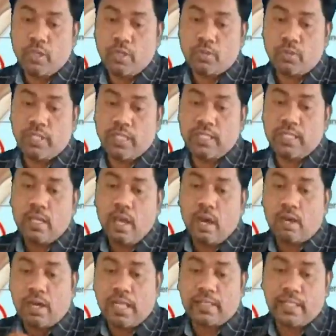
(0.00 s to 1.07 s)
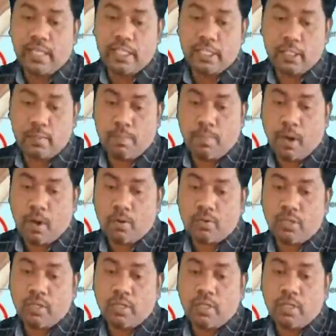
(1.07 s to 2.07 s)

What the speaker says: So this Rathke's pouch,